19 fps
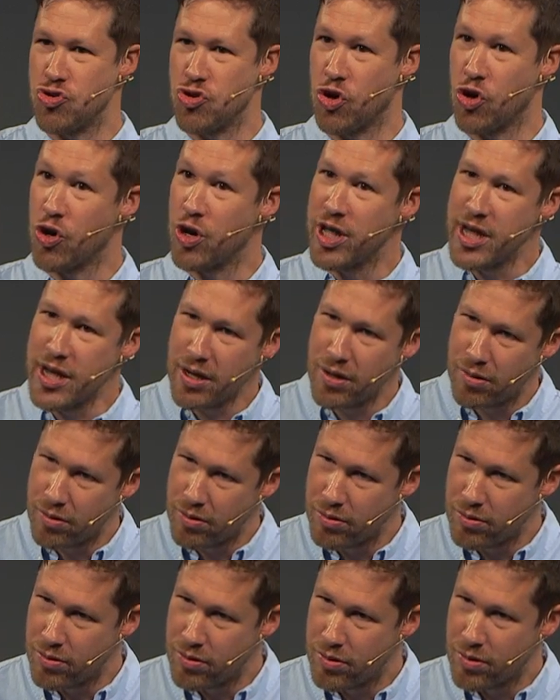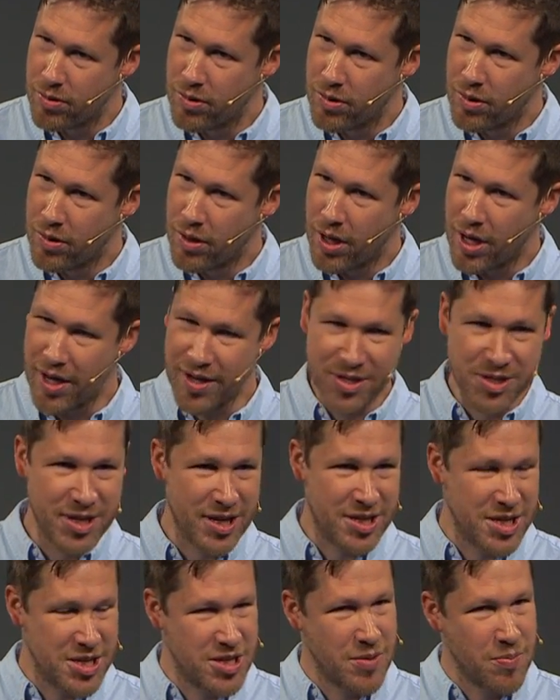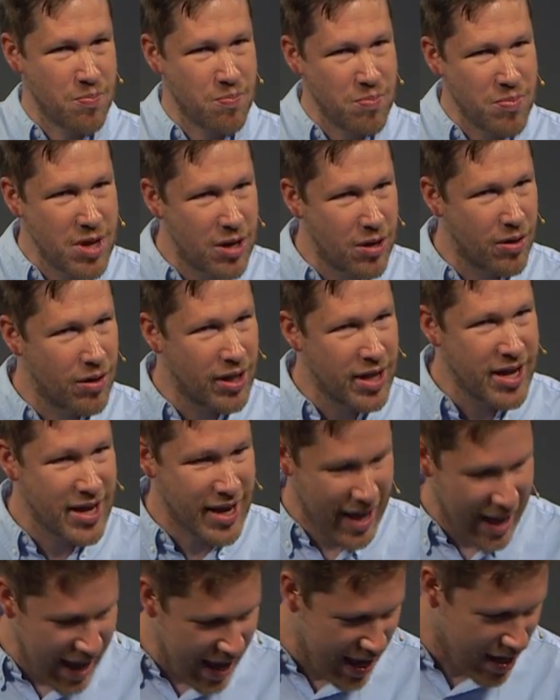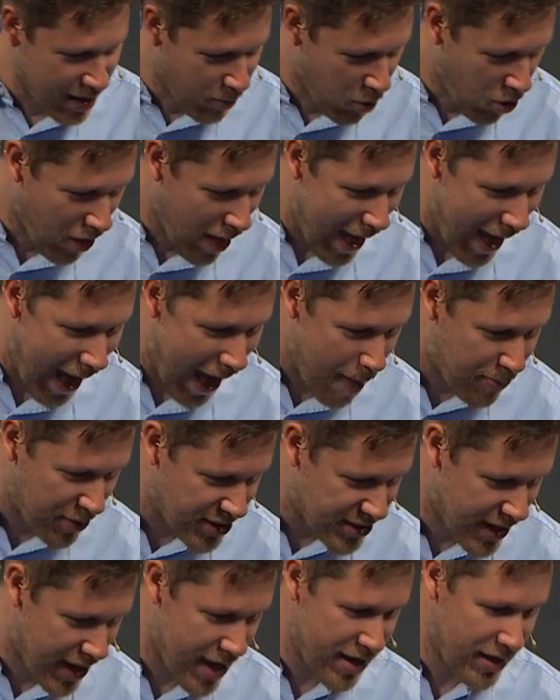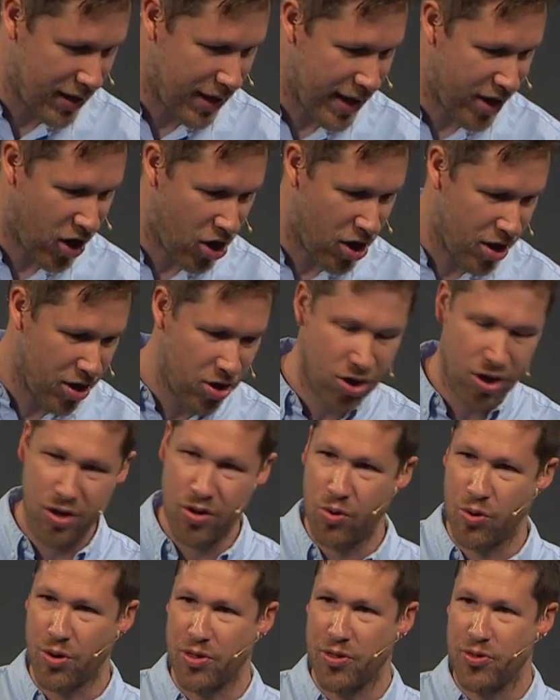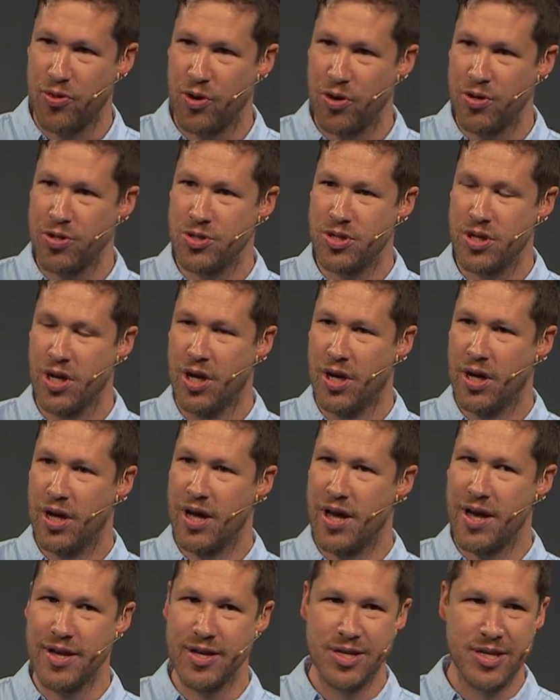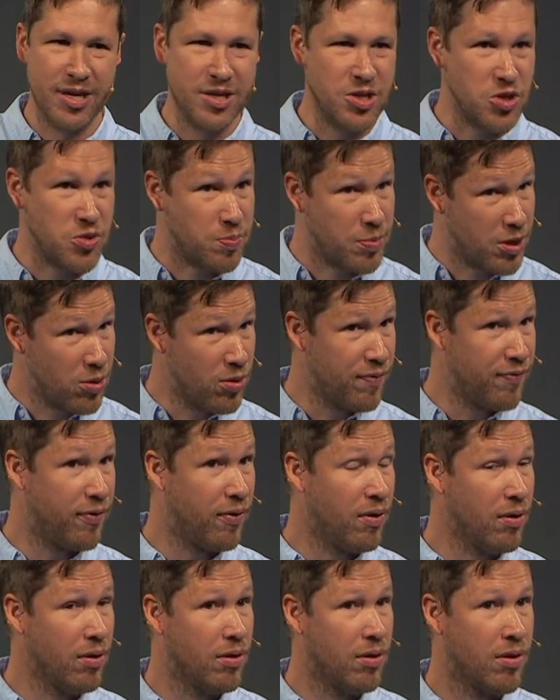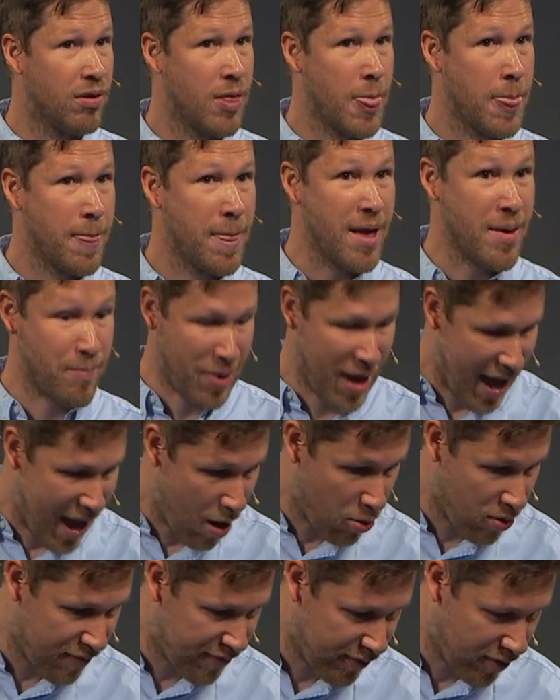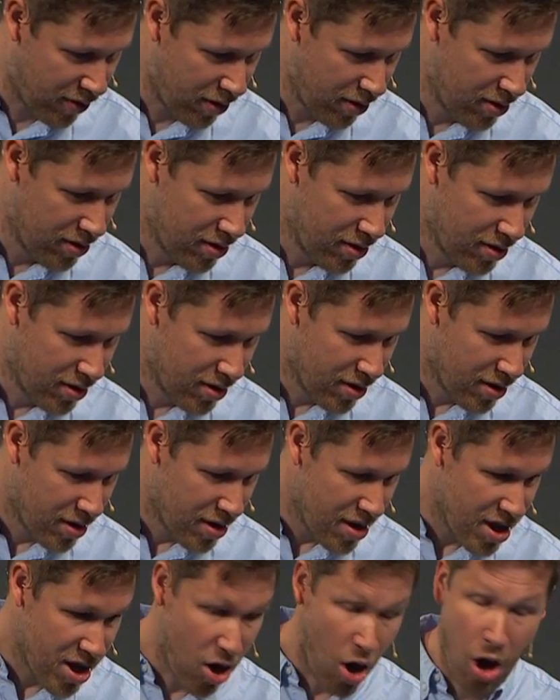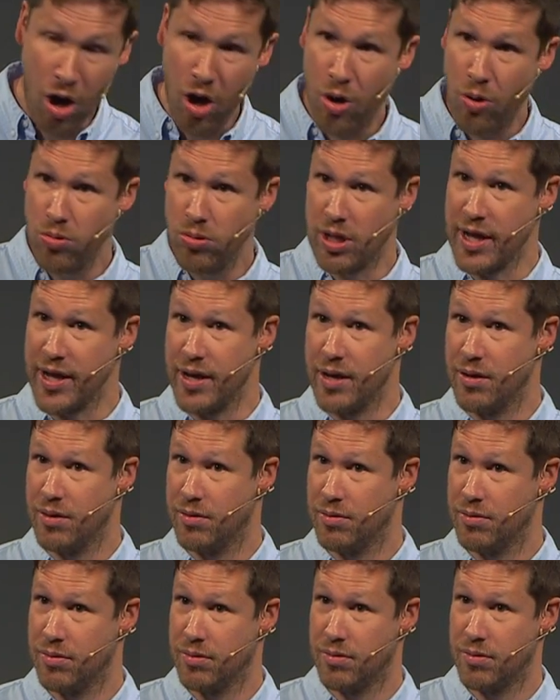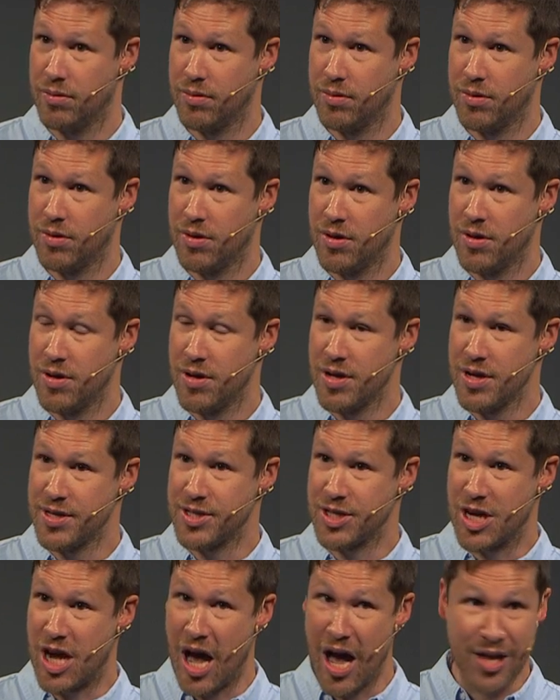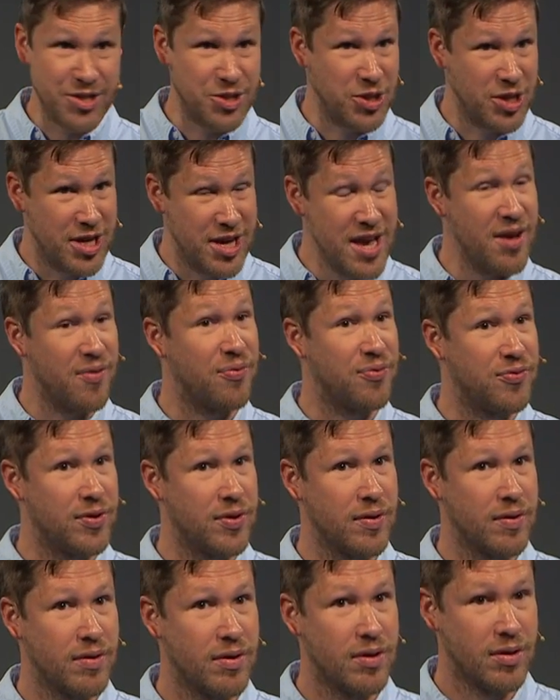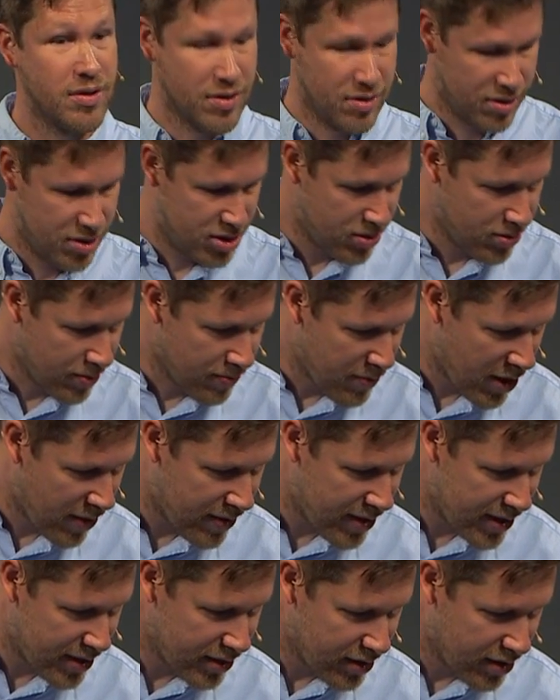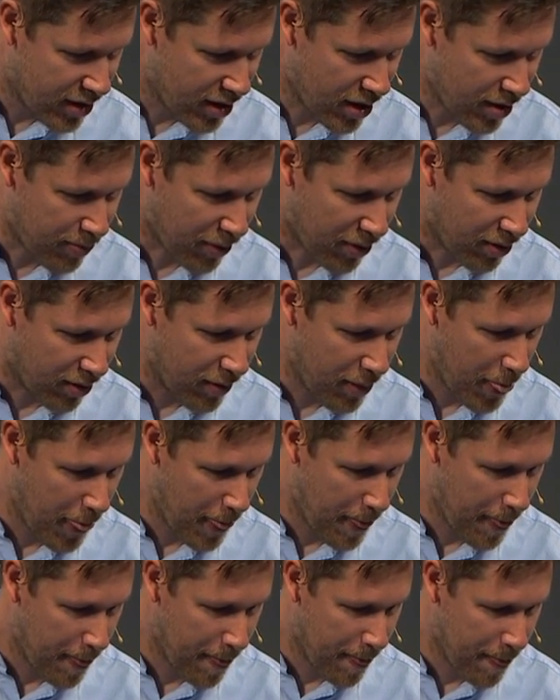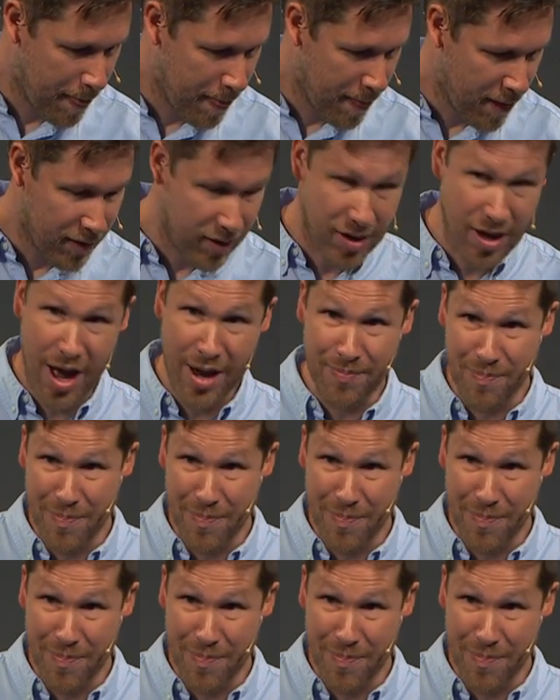dirty. Uh, sex isn't merely an animal appetite like hunger or thirst. Uh, sex is beautiful and powerful and holy. It's God's gift to a married couple. God